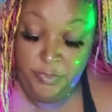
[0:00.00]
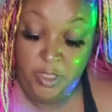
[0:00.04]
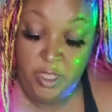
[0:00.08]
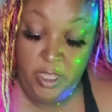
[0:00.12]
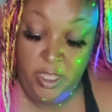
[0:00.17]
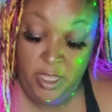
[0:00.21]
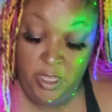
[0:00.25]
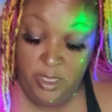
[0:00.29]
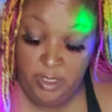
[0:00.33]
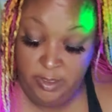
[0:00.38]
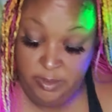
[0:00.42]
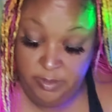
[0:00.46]

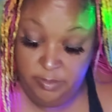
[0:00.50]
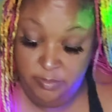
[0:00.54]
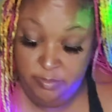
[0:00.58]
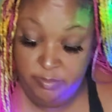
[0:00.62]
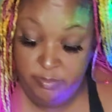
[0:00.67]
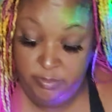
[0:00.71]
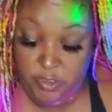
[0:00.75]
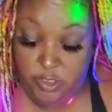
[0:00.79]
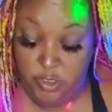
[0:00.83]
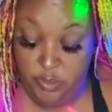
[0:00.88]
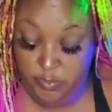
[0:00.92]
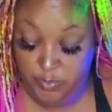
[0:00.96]
Okay,
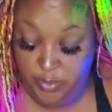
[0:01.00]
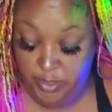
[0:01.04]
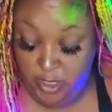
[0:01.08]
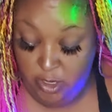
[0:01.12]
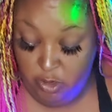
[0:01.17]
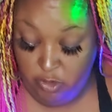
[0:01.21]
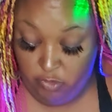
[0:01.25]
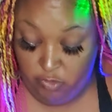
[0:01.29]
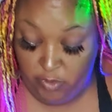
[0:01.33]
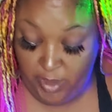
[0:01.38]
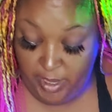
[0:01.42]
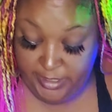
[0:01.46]
could be
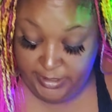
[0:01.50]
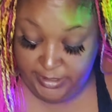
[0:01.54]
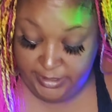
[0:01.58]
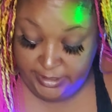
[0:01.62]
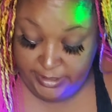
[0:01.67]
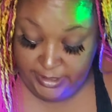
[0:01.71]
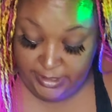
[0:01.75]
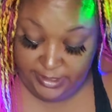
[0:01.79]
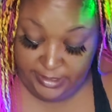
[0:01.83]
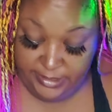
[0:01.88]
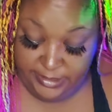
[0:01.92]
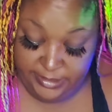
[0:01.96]
a
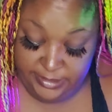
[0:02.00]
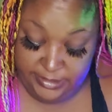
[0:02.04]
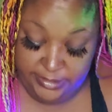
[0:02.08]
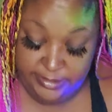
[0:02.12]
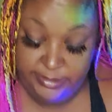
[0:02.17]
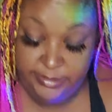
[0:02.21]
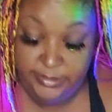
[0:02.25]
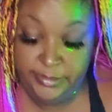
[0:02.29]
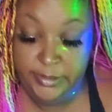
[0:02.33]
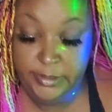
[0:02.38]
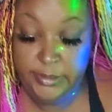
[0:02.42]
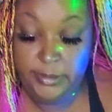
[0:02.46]

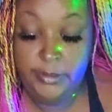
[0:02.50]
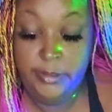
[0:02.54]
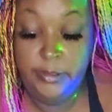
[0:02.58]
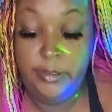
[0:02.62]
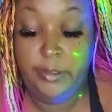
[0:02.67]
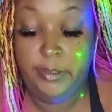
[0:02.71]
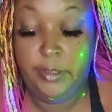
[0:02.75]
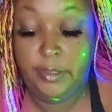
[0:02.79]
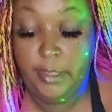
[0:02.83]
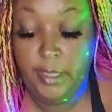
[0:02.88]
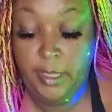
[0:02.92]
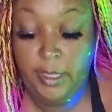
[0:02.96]
crisis.
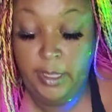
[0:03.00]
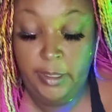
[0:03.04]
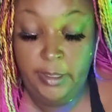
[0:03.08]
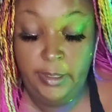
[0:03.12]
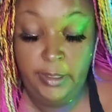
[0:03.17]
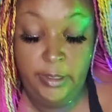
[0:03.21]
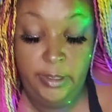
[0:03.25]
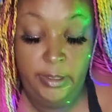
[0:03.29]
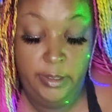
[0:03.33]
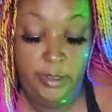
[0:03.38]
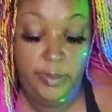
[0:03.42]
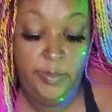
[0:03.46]
Okay
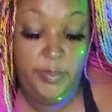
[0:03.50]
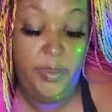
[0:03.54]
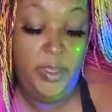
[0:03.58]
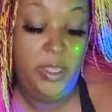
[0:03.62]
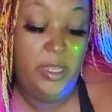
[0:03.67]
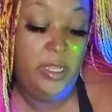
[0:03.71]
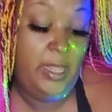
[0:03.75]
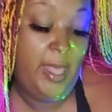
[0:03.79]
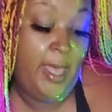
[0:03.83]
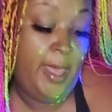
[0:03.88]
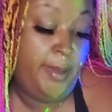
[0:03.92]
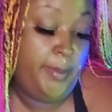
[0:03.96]
be
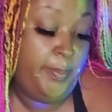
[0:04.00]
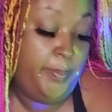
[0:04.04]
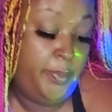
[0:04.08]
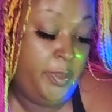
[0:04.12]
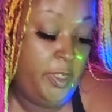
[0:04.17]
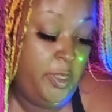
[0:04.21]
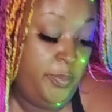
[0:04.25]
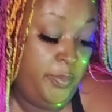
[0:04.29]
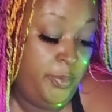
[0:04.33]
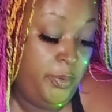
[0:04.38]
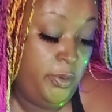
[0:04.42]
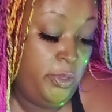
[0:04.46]
a lot of
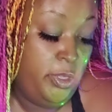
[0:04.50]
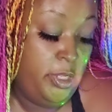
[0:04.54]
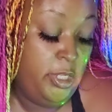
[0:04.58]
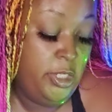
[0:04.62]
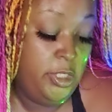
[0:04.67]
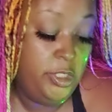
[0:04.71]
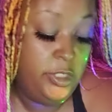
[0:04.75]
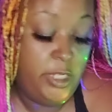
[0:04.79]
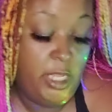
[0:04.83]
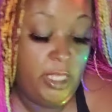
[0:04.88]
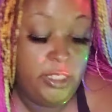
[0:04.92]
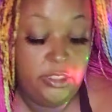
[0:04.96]
people.
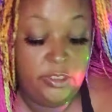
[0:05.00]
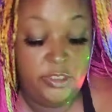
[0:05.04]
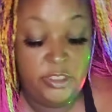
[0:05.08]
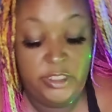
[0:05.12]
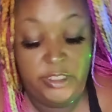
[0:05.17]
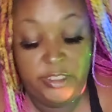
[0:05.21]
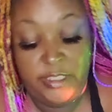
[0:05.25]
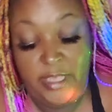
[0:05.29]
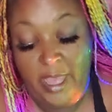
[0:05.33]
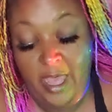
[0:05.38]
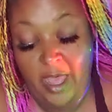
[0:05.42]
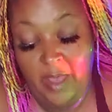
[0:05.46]
That's
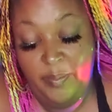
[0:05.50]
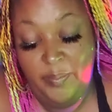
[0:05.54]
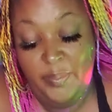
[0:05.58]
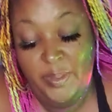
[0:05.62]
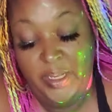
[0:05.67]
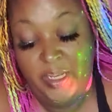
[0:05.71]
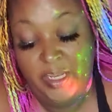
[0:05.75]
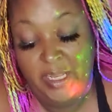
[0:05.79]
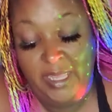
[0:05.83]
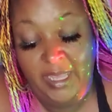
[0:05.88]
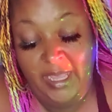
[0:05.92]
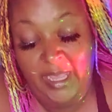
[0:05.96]

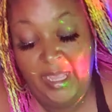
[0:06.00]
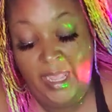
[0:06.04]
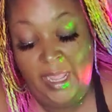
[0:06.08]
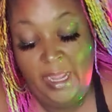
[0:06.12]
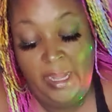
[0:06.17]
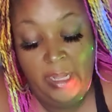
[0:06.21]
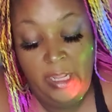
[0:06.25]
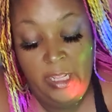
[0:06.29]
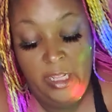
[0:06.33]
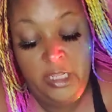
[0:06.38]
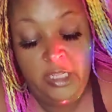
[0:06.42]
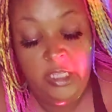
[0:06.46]
zombie
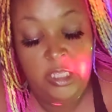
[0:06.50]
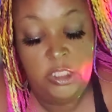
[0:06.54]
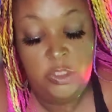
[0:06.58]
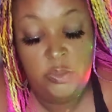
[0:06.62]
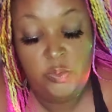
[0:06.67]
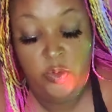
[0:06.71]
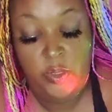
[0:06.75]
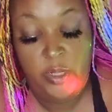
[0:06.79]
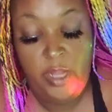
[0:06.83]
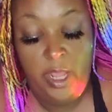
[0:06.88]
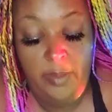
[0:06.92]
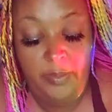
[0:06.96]
land
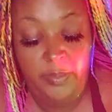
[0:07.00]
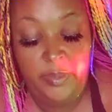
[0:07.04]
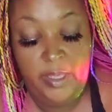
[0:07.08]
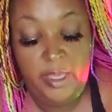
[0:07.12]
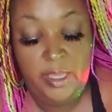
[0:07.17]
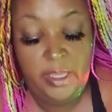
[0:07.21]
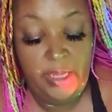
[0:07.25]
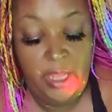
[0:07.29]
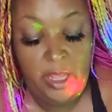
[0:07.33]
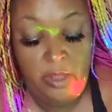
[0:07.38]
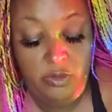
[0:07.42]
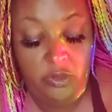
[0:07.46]
is what I'm
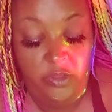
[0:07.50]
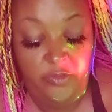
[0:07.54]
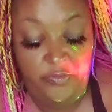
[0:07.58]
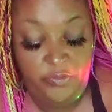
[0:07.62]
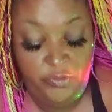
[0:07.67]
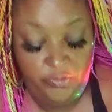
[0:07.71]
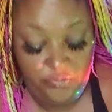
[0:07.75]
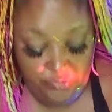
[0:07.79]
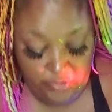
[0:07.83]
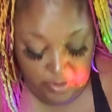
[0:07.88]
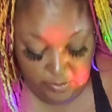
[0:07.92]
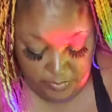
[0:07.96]
getting. I don't know
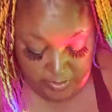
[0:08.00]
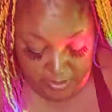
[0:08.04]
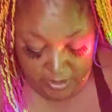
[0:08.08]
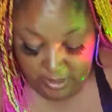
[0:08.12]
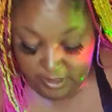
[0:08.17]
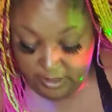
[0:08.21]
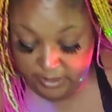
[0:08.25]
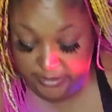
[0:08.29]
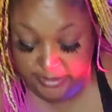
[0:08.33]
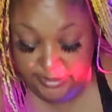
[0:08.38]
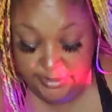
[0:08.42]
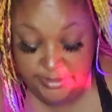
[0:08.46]
if you're from
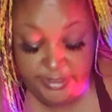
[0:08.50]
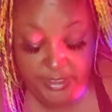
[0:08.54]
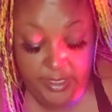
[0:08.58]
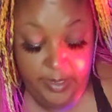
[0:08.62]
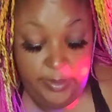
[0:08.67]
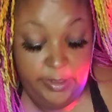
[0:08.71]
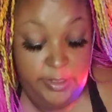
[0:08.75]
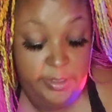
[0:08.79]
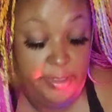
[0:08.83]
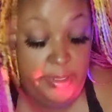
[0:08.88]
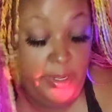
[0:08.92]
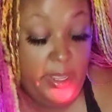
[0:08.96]

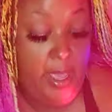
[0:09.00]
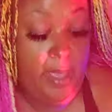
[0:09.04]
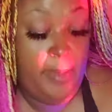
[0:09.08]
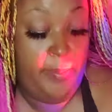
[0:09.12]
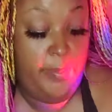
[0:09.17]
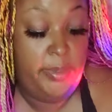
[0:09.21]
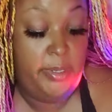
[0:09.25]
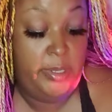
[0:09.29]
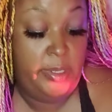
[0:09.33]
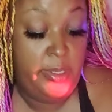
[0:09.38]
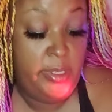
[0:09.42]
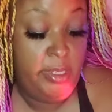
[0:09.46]
Kensington or
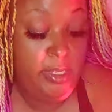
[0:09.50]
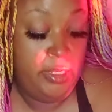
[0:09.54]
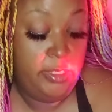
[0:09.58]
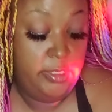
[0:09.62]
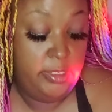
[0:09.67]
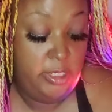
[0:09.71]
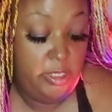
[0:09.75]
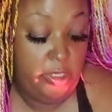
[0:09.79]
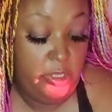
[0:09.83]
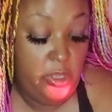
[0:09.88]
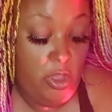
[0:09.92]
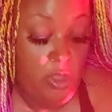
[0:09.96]
not, but
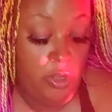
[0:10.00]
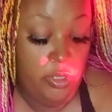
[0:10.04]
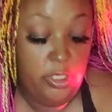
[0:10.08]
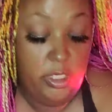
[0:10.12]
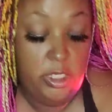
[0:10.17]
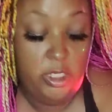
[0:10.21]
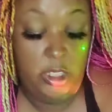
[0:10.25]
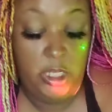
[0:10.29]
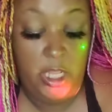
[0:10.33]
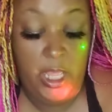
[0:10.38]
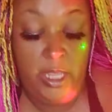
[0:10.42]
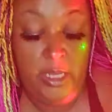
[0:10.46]
they're
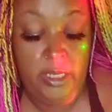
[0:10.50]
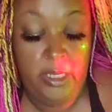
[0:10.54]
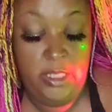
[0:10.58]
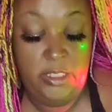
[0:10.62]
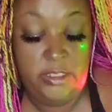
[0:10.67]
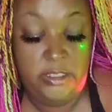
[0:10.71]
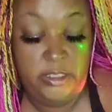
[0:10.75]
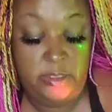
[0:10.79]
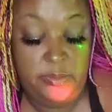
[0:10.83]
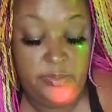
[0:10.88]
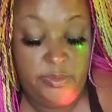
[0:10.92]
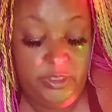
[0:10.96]
calling it London.
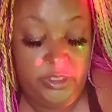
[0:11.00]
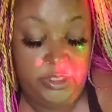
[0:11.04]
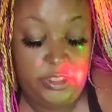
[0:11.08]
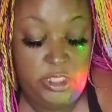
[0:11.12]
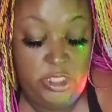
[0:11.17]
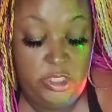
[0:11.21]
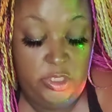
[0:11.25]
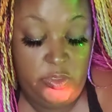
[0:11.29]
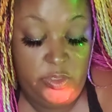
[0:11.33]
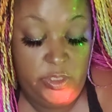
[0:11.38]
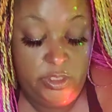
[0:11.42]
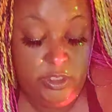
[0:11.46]
There's some
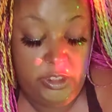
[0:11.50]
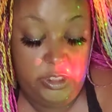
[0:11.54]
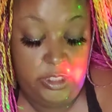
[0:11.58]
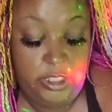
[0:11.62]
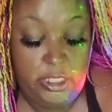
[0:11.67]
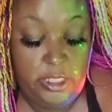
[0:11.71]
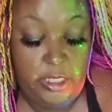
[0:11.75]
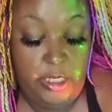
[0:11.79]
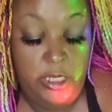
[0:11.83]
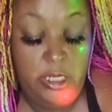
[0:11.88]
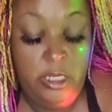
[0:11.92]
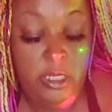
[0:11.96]
secrets
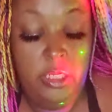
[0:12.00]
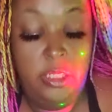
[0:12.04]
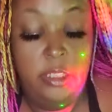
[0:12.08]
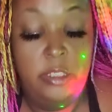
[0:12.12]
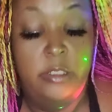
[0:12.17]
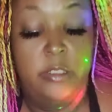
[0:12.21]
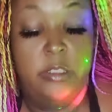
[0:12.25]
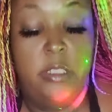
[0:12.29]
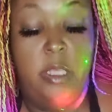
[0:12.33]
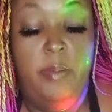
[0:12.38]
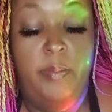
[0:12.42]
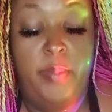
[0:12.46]
here.
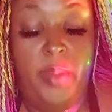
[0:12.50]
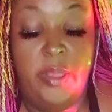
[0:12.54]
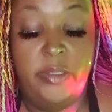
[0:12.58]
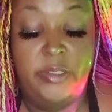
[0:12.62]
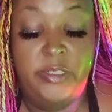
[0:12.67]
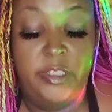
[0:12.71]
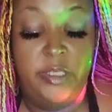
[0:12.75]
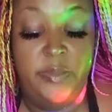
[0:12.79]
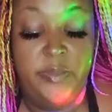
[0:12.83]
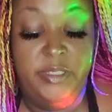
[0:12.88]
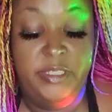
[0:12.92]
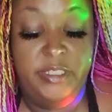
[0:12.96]
Talking about
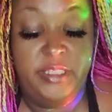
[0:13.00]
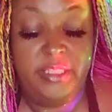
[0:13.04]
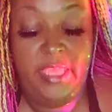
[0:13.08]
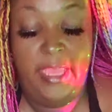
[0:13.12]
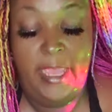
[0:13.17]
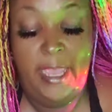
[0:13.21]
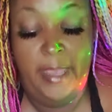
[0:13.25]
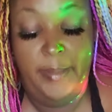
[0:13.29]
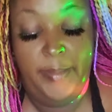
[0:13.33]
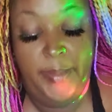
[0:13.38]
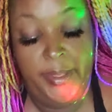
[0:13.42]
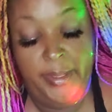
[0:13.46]
some
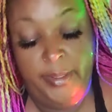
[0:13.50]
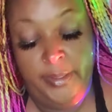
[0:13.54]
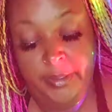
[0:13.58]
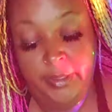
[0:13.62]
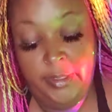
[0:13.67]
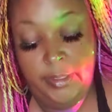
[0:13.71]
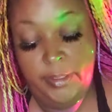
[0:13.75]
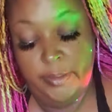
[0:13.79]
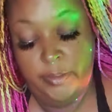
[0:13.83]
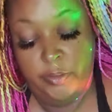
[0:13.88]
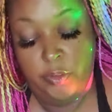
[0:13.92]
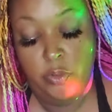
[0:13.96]
scamming.
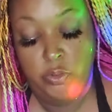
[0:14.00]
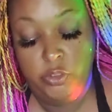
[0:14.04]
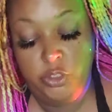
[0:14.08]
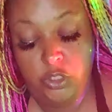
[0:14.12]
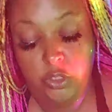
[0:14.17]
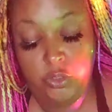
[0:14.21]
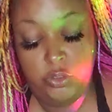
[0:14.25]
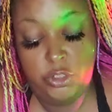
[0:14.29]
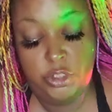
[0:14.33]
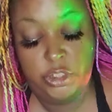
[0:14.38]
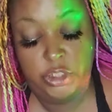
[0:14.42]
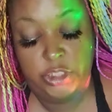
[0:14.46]
Those are
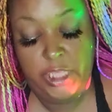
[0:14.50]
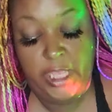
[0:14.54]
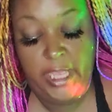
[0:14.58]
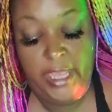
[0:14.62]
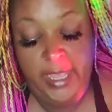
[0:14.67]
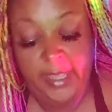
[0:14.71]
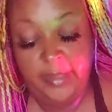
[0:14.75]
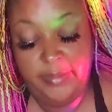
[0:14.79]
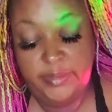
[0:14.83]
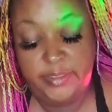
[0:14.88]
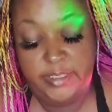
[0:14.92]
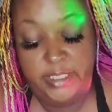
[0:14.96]
those
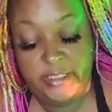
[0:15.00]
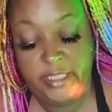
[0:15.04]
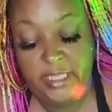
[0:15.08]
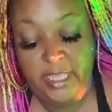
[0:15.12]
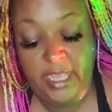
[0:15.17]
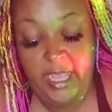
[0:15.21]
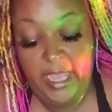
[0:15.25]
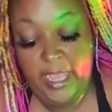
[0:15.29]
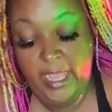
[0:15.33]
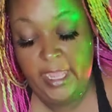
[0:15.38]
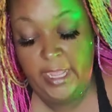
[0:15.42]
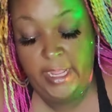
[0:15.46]
scams that
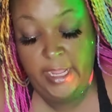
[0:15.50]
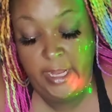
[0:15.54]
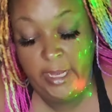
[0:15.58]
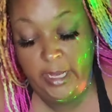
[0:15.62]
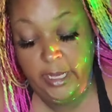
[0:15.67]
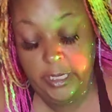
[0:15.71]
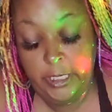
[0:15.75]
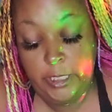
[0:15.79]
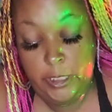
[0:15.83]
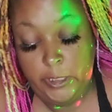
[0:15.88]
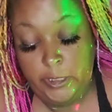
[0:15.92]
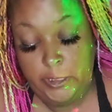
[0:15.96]
they had here.